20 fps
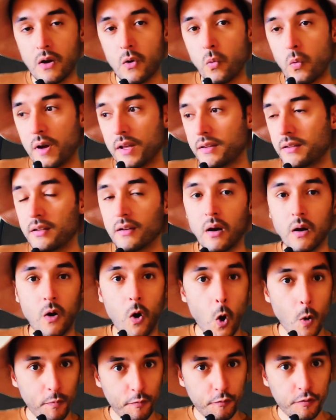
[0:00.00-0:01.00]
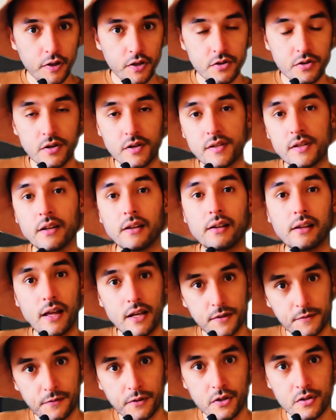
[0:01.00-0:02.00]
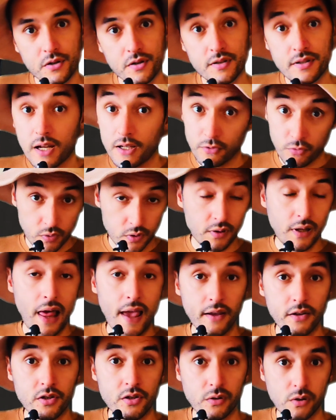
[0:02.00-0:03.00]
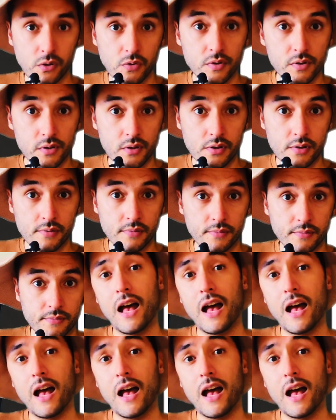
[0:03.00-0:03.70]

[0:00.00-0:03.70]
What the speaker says: with hope features and class features that you would like to use.